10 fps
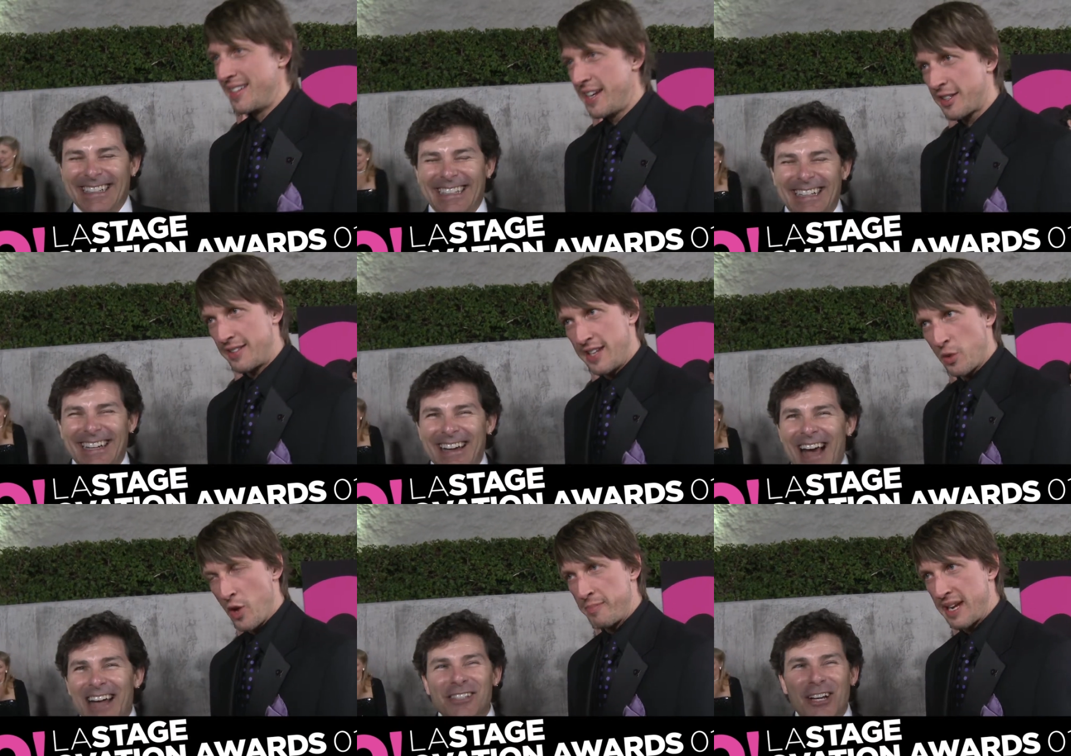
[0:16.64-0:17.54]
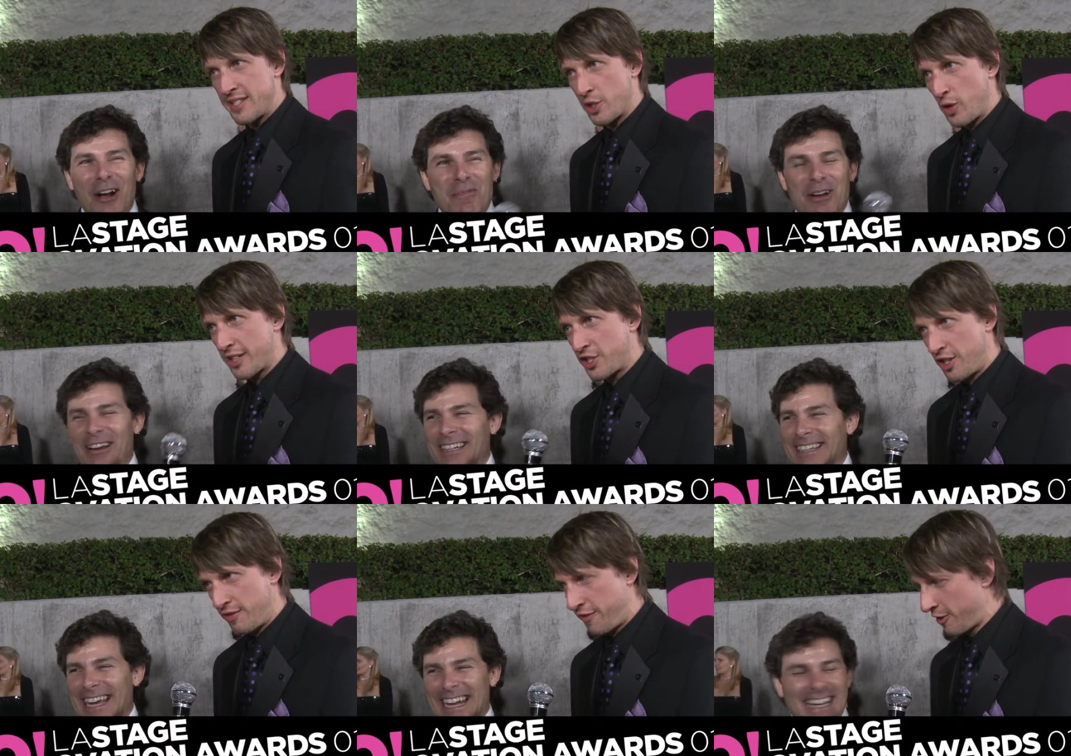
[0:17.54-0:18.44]
Speaker 1: Nick, Nick I took home
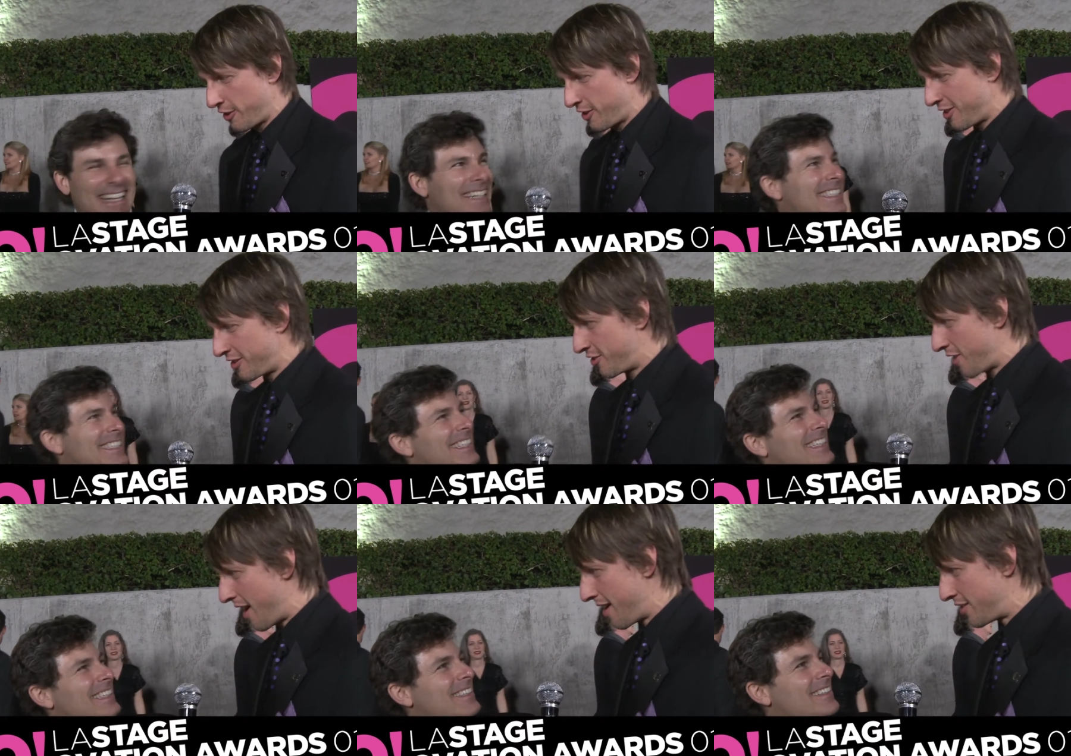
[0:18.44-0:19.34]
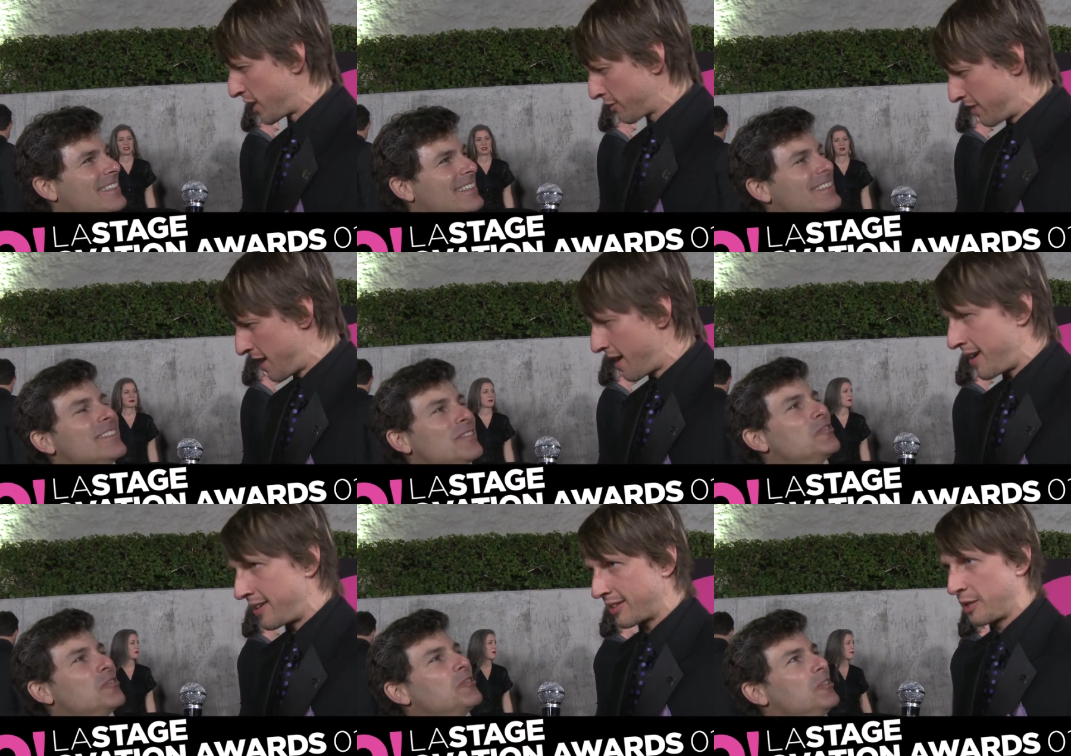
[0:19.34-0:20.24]
direction lady, for yes. uh, Jekyll and
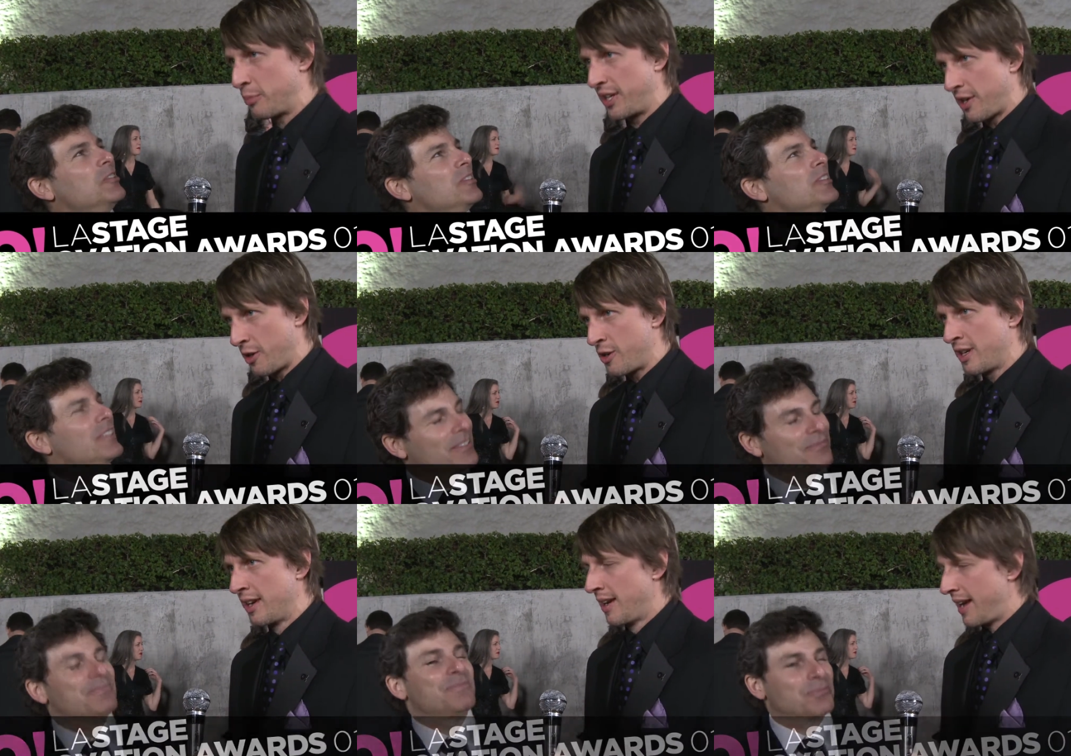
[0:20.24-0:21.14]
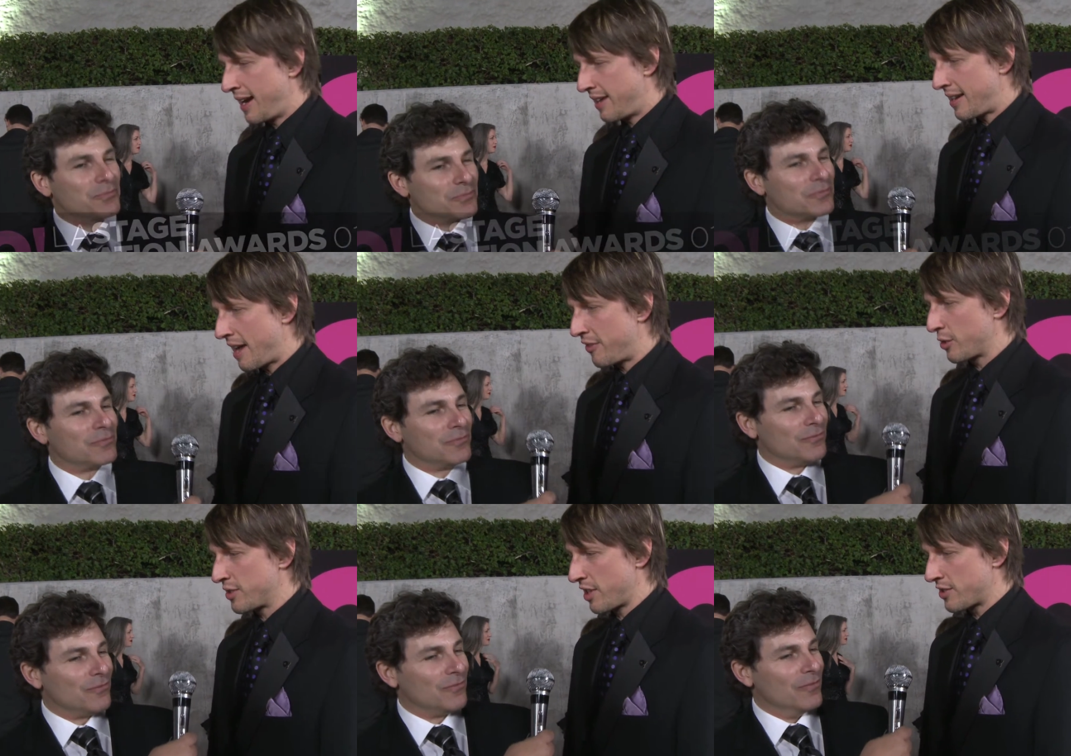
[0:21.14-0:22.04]
Hyde at Cabrillo, and
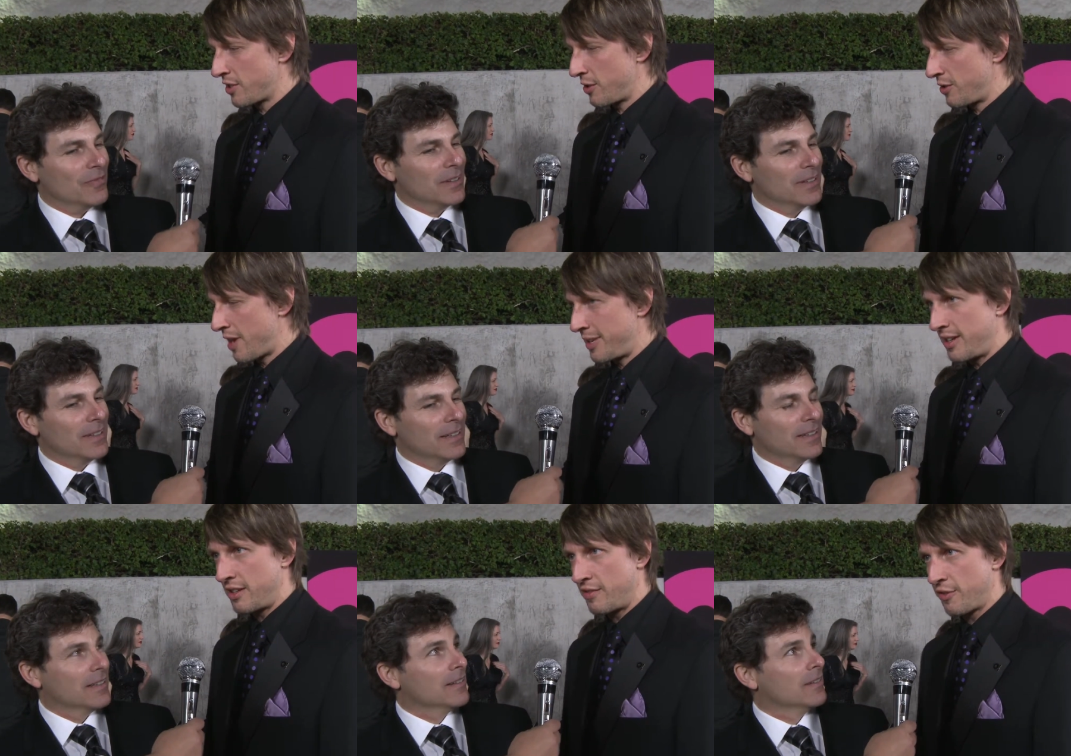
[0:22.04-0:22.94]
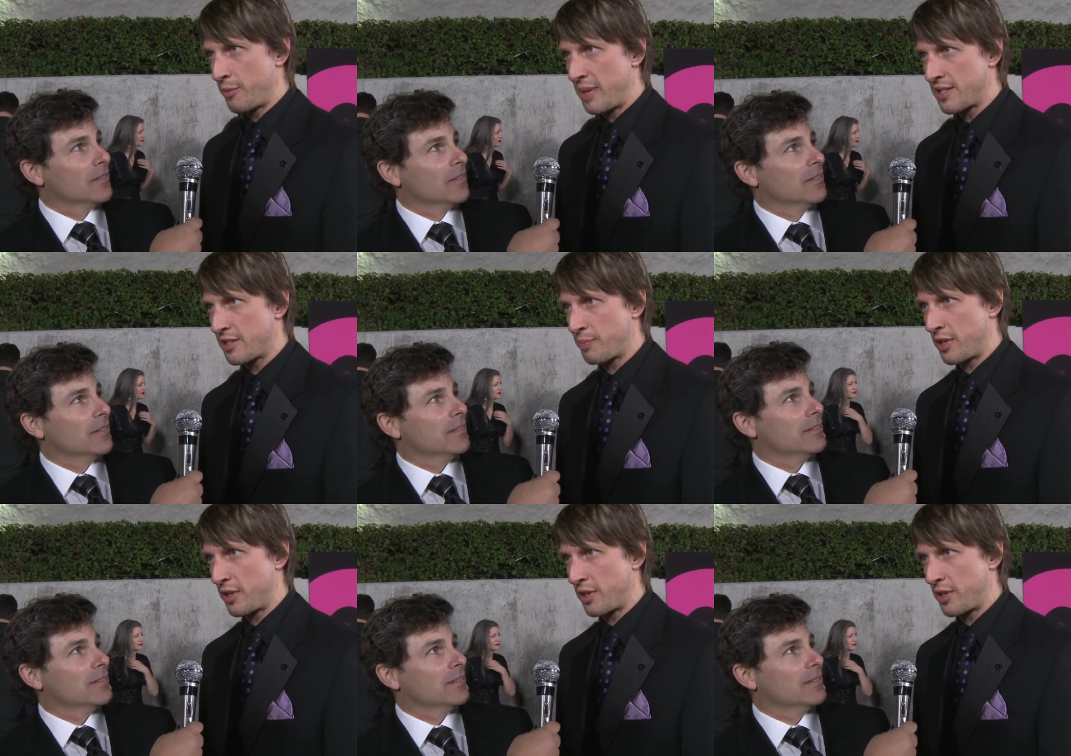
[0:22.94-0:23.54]
Havoc was also nominated for Best